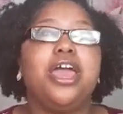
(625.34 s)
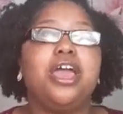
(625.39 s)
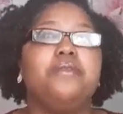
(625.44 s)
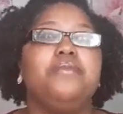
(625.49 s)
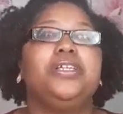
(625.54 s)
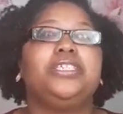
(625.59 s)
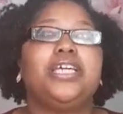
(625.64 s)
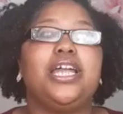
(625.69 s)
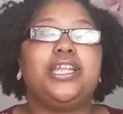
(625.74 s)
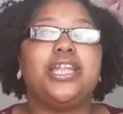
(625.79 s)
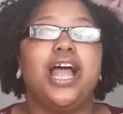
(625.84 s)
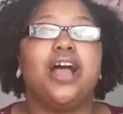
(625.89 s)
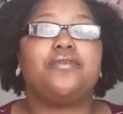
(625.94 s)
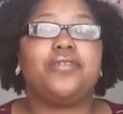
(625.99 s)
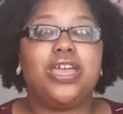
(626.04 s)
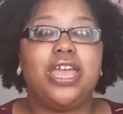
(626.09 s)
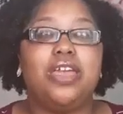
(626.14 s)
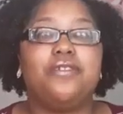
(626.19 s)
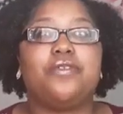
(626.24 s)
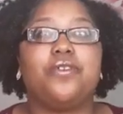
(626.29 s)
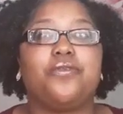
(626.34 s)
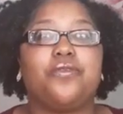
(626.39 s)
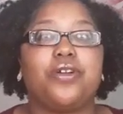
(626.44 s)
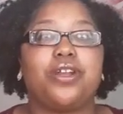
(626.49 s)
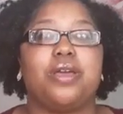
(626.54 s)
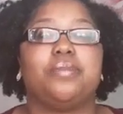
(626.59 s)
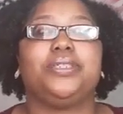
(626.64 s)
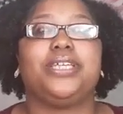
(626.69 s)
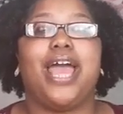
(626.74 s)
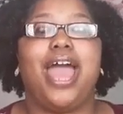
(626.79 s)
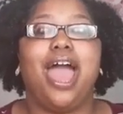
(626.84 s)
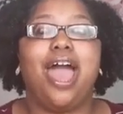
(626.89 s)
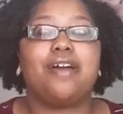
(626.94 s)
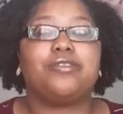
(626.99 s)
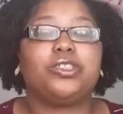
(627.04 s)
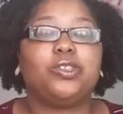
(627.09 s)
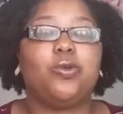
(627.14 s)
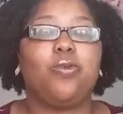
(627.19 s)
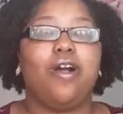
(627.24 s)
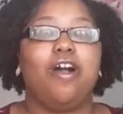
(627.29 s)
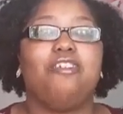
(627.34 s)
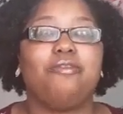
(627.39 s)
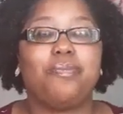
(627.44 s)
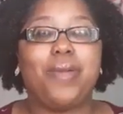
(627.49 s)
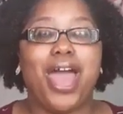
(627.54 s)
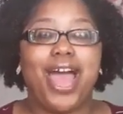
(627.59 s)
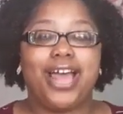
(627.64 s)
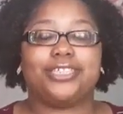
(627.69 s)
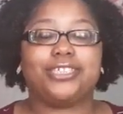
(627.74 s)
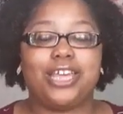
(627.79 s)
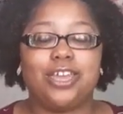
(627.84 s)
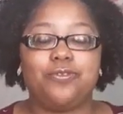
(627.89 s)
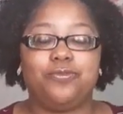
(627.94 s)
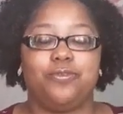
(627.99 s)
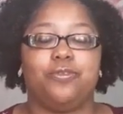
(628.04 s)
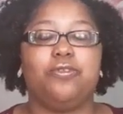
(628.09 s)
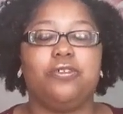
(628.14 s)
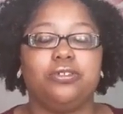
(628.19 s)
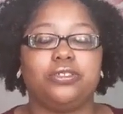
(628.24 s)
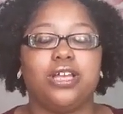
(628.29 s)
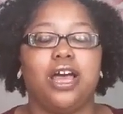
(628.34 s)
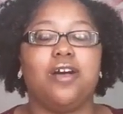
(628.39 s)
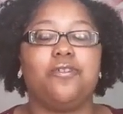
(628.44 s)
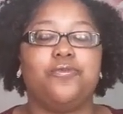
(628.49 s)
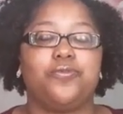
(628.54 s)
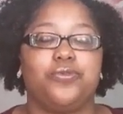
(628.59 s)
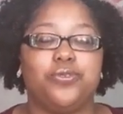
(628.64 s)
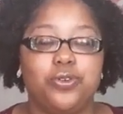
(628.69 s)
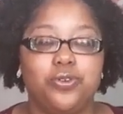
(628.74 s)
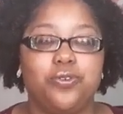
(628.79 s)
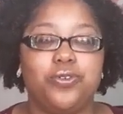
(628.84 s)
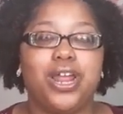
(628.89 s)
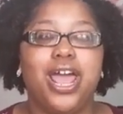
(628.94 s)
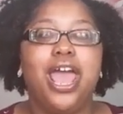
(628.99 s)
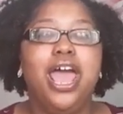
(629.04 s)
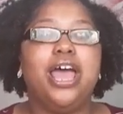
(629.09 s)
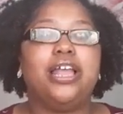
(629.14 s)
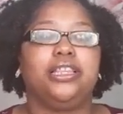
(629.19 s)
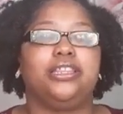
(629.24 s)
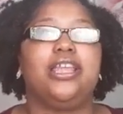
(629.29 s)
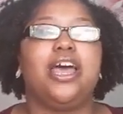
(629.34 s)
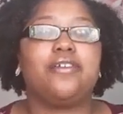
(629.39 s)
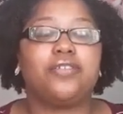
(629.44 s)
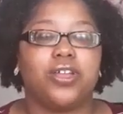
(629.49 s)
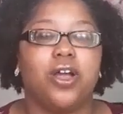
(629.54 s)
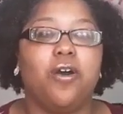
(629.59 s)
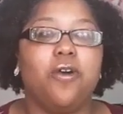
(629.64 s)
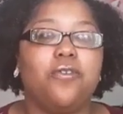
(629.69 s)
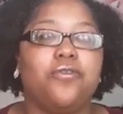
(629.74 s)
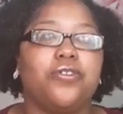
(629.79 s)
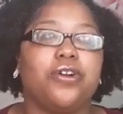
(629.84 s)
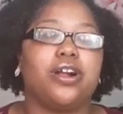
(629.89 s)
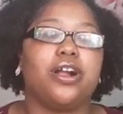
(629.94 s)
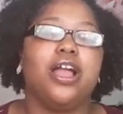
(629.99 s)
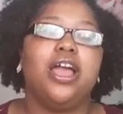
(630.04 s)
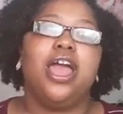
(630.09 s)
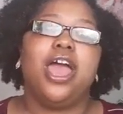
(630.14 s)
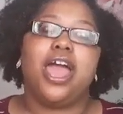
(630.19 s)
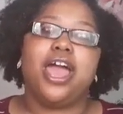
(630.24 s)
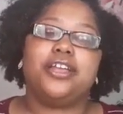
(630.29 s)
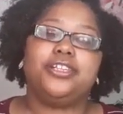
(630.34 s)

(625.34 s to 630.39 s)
It was enough even for them to have 12 basketfuls of food left over.